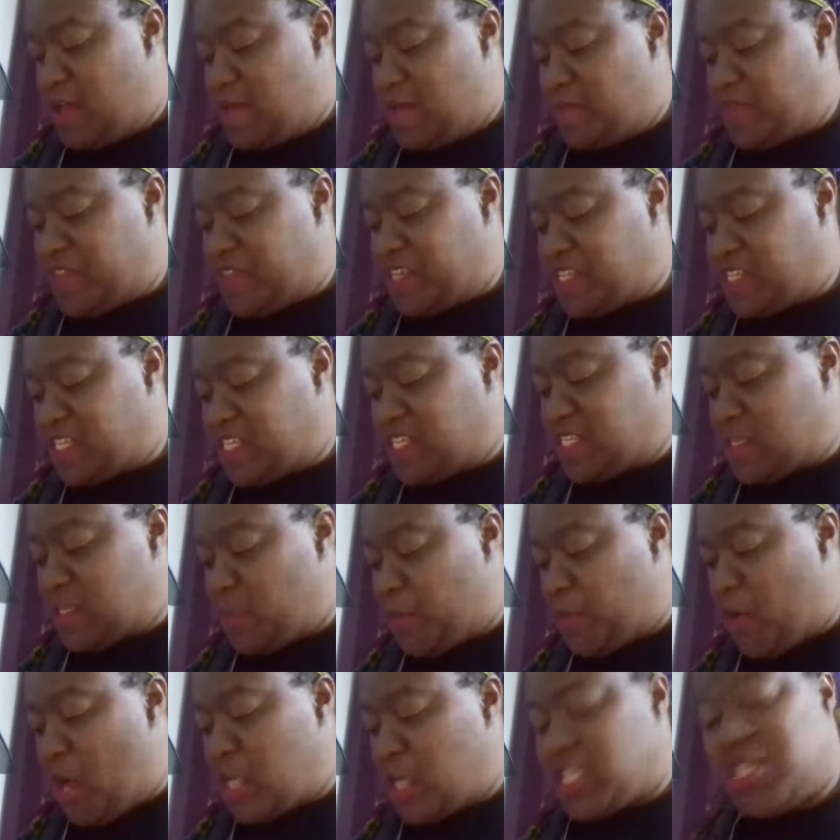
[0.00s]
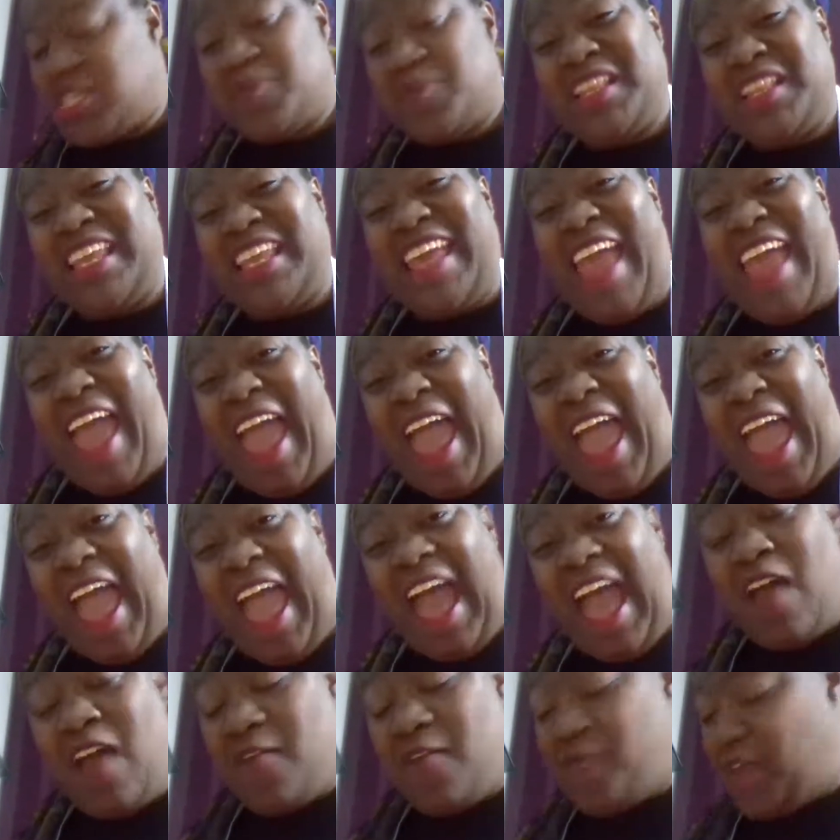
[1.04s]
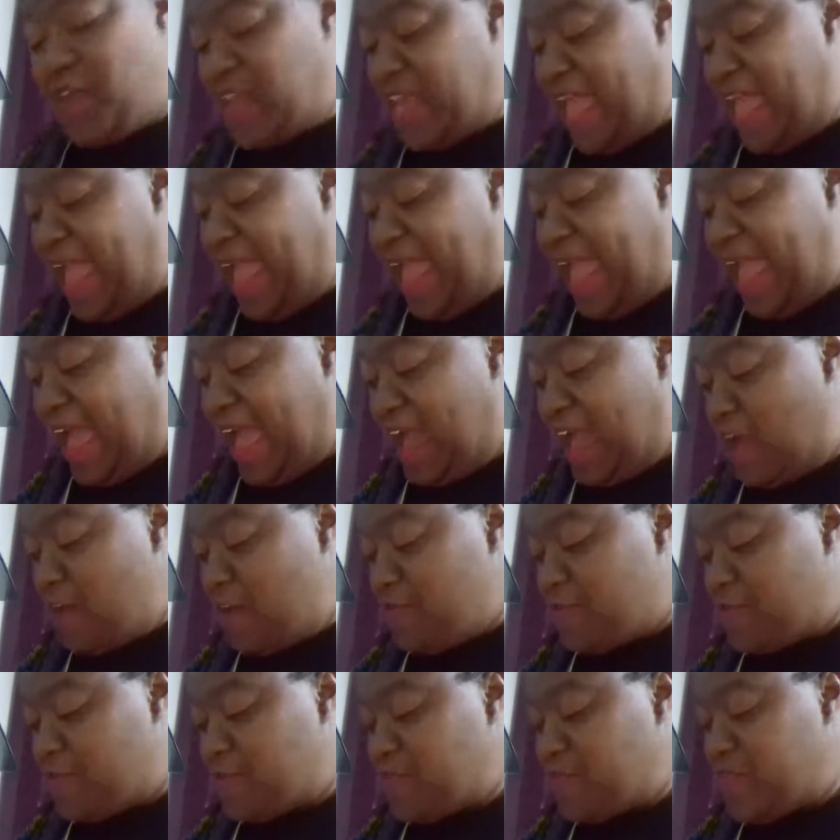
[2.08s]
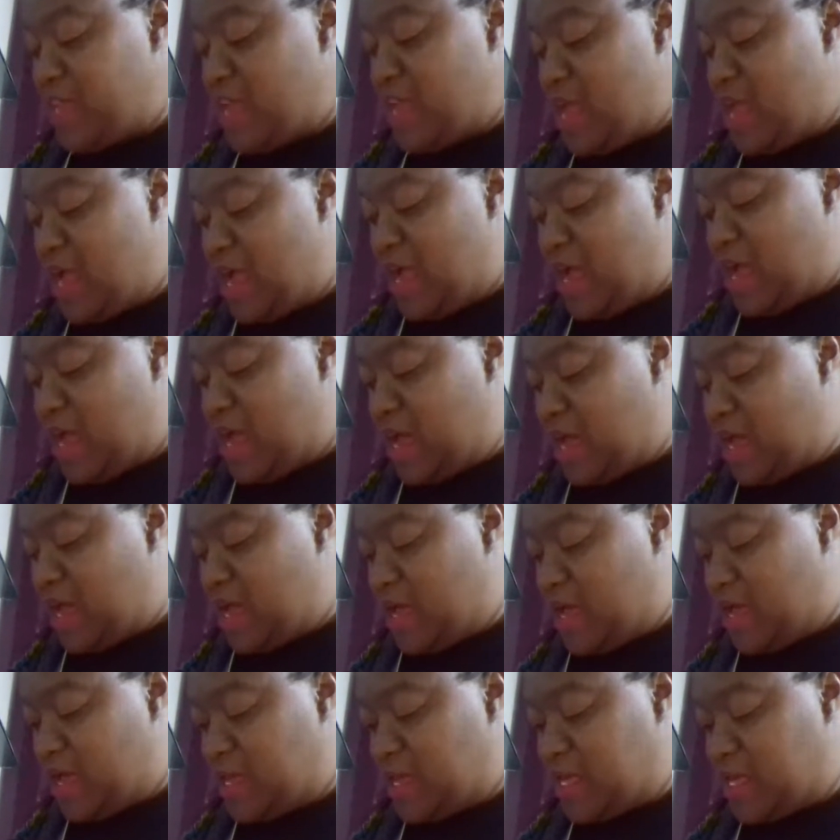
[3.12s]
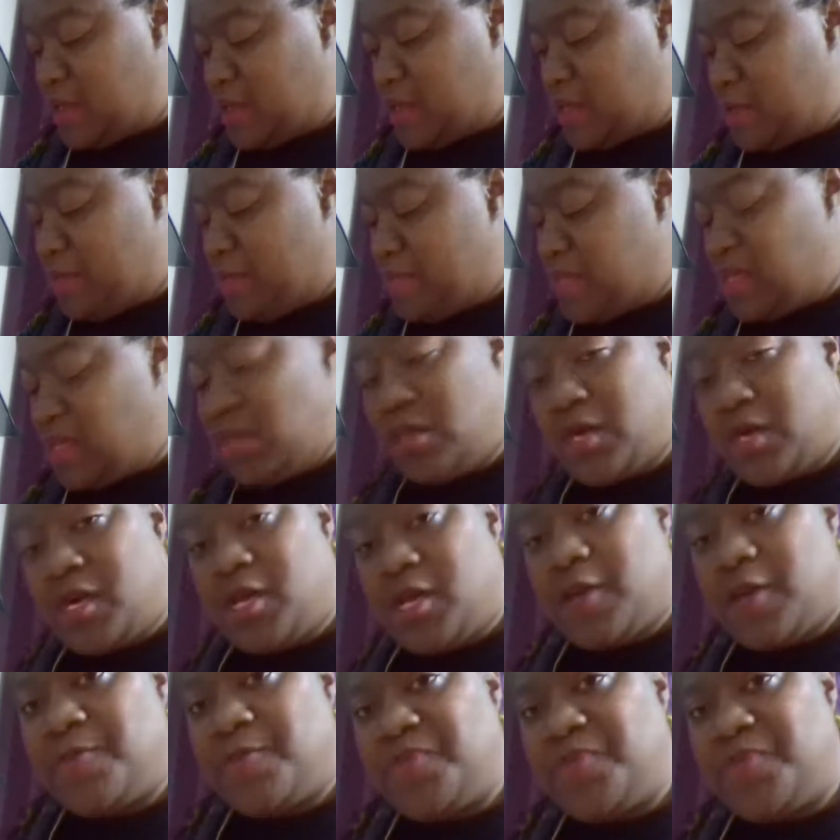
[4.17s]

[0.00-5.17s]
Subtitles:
This is approximately half and half milk